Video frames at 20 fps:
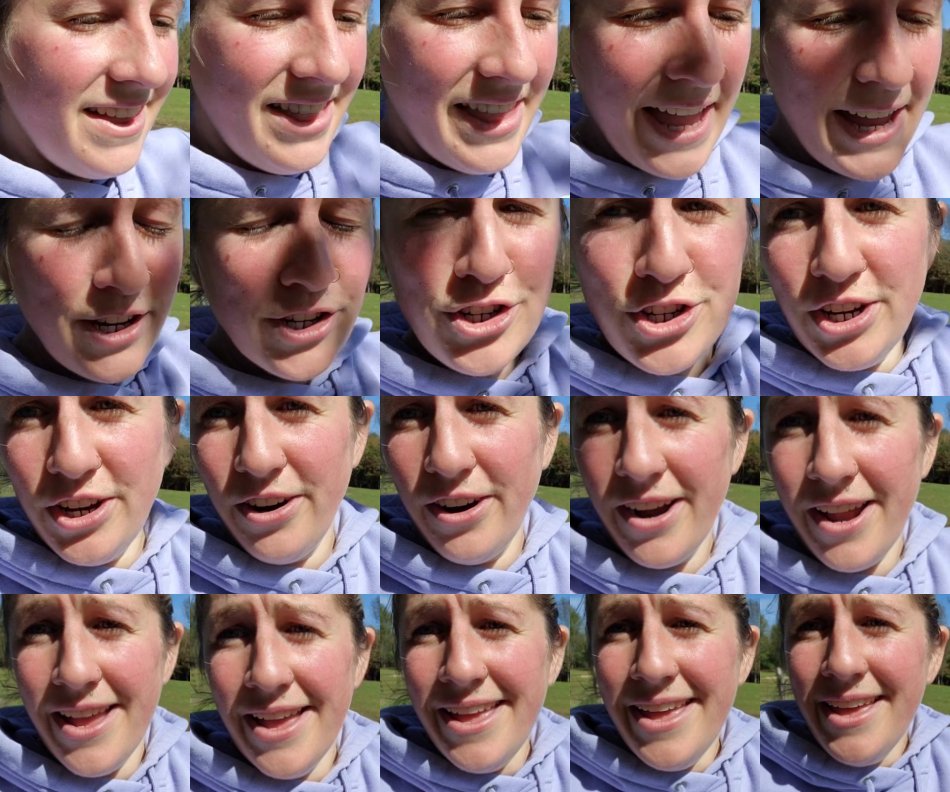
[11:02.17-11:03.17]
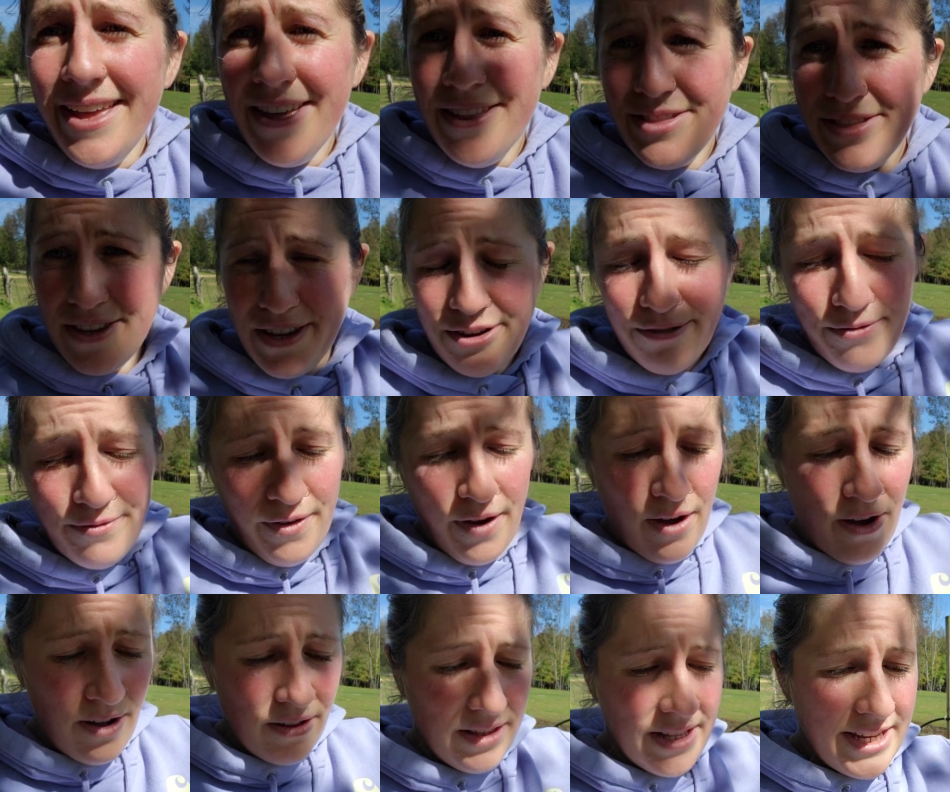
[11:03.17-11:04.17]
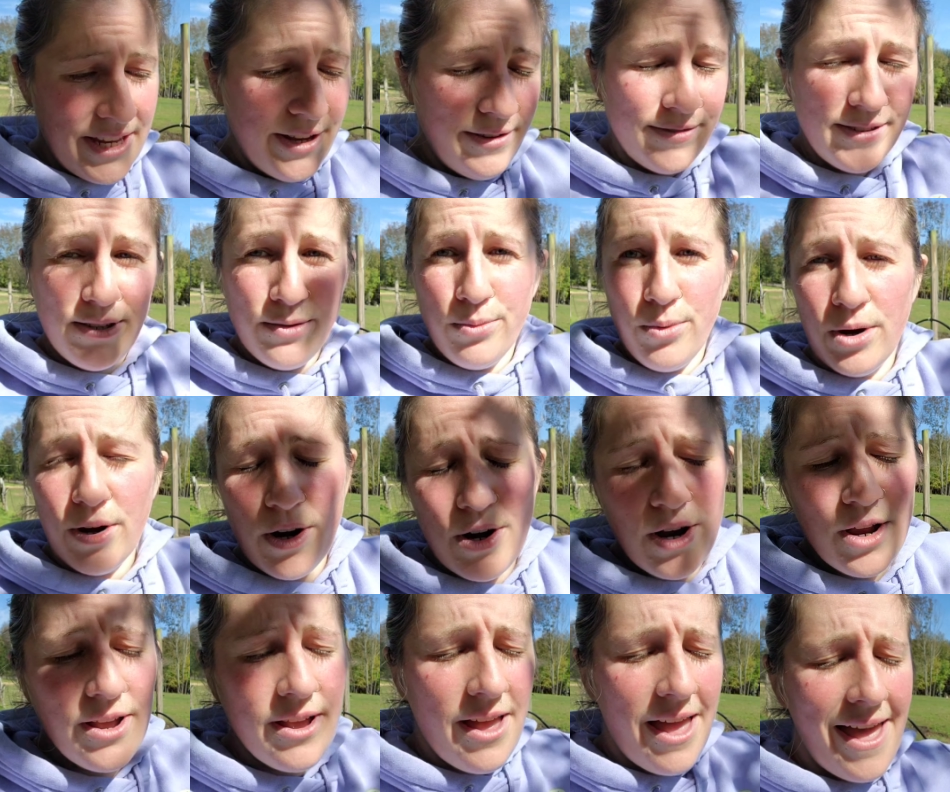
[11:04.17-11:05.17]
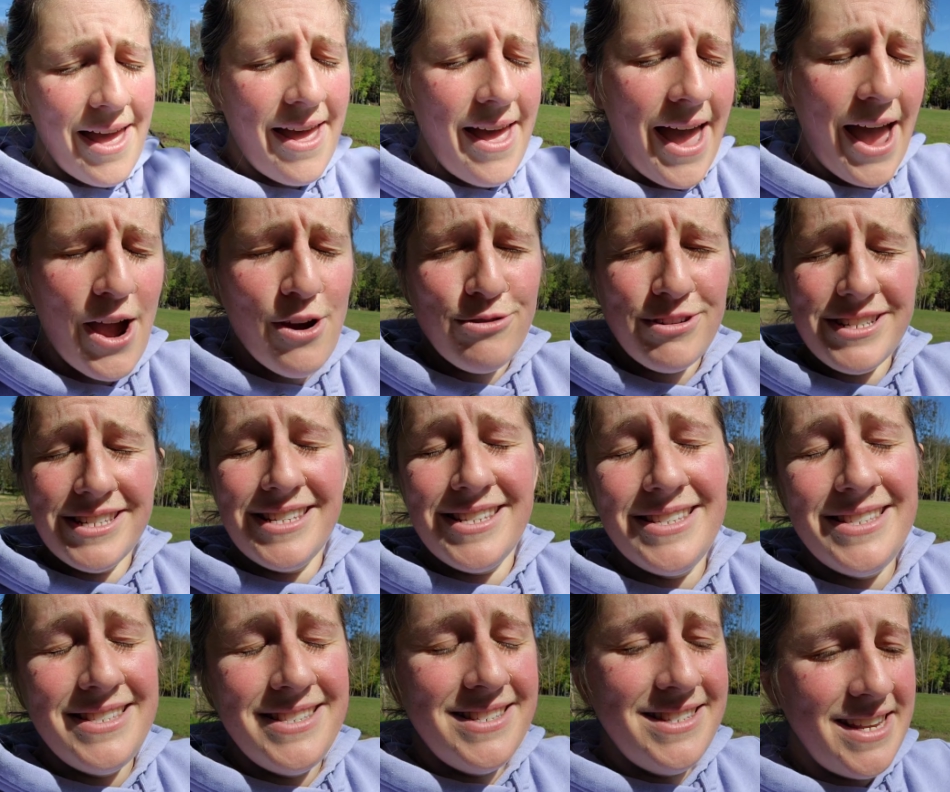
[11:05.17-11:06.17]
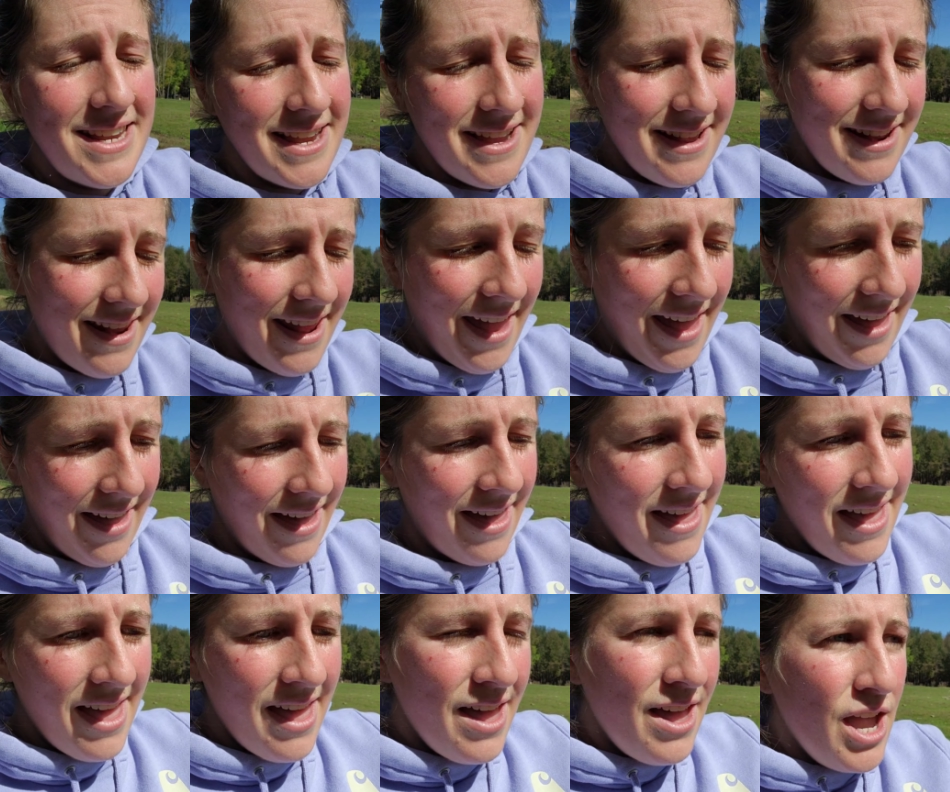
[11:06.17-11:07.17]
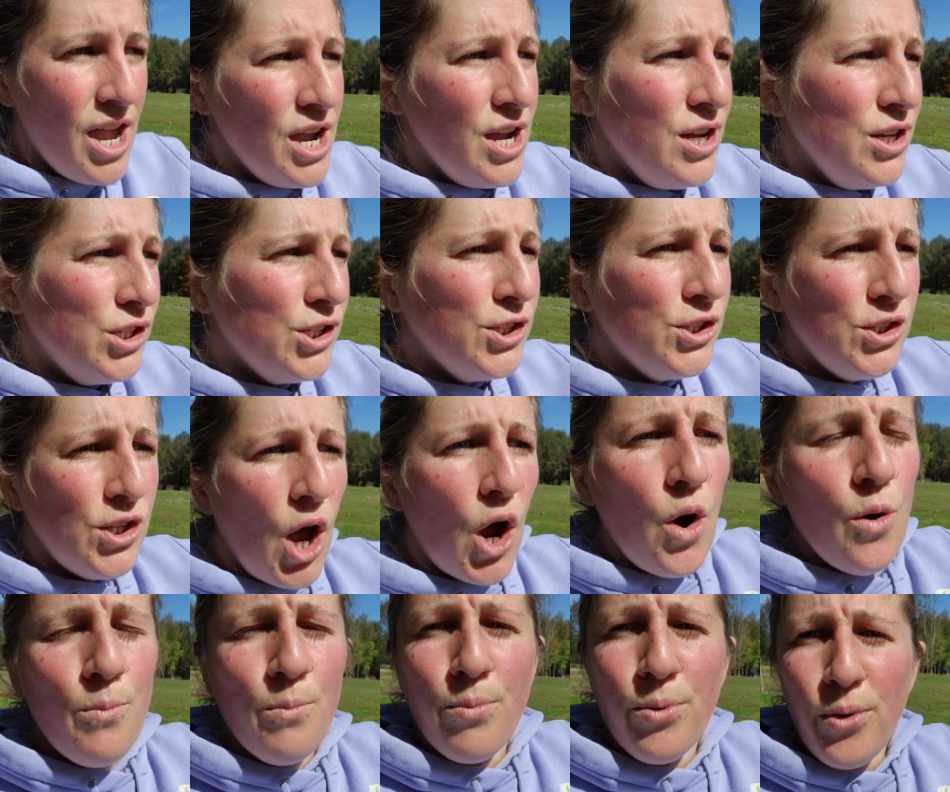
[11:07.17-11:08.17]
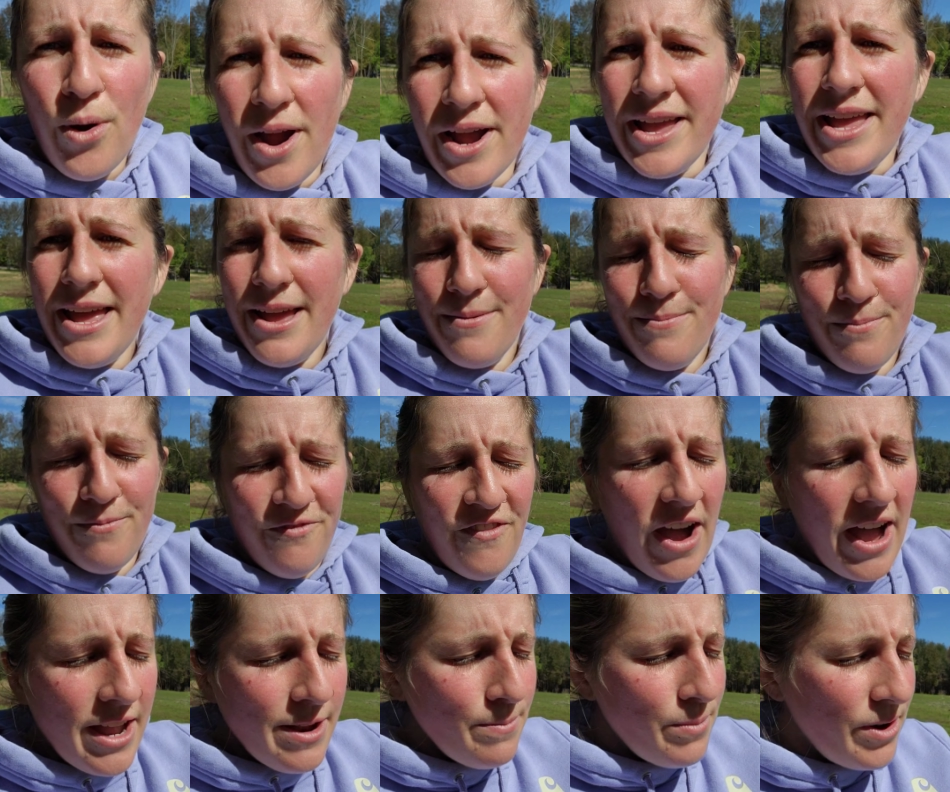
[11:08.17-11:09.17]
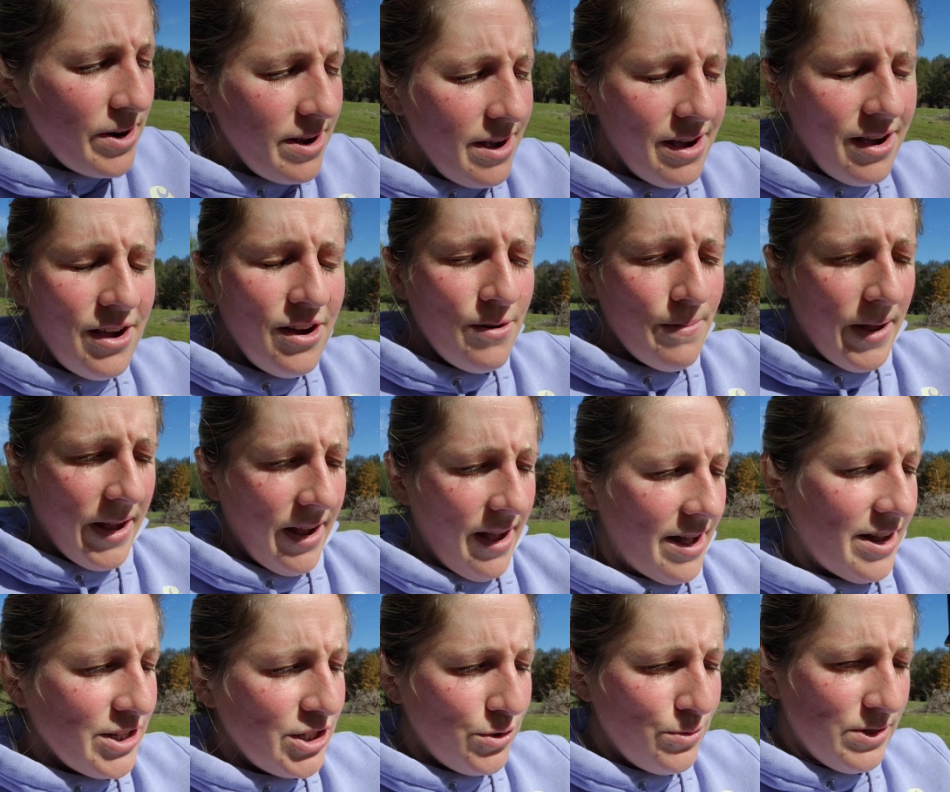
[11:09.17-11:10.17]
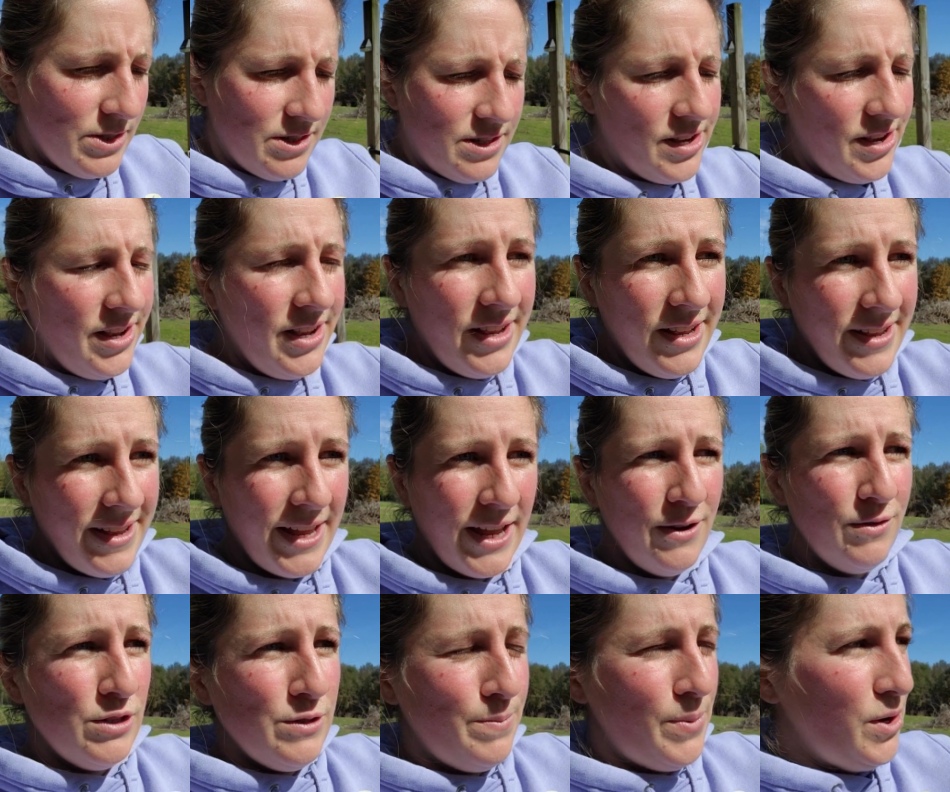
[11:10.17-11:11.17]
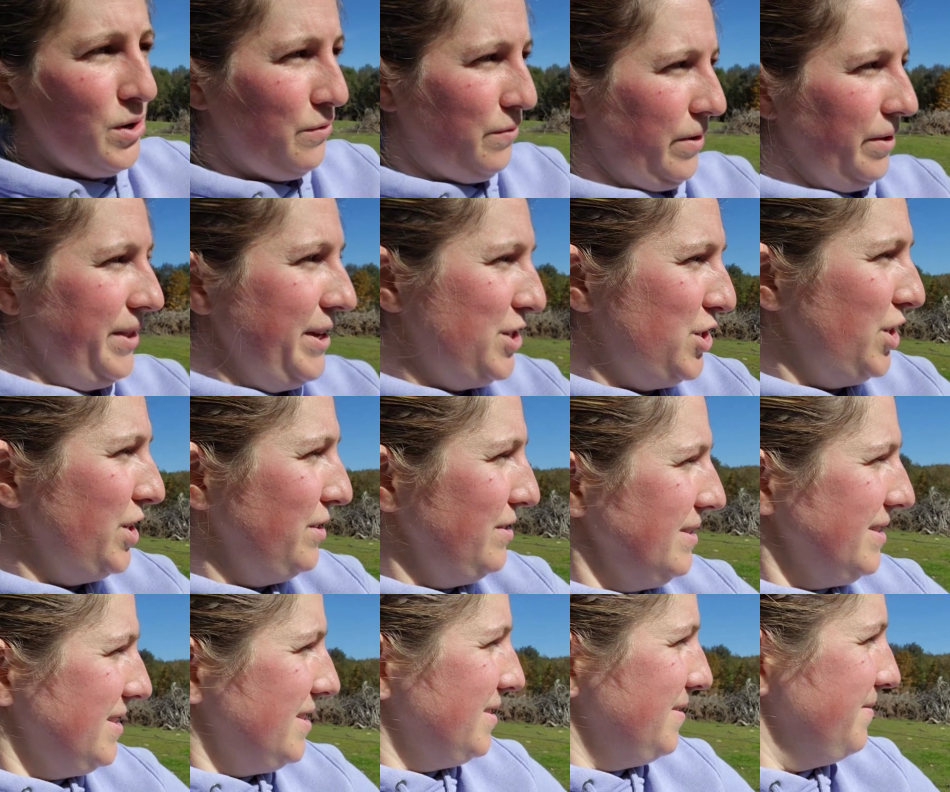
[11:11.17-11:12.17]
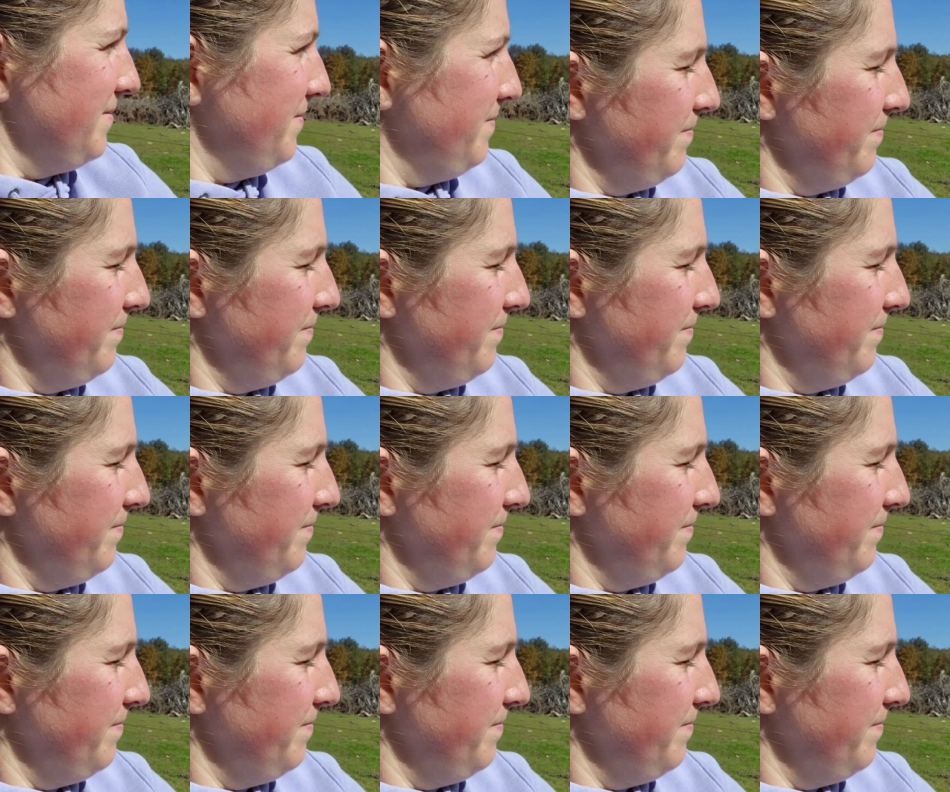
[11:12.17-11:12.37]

last year the fall leaves were outstanding. So bright and vibrant. Oh my gosh, it was beautiful. This year it's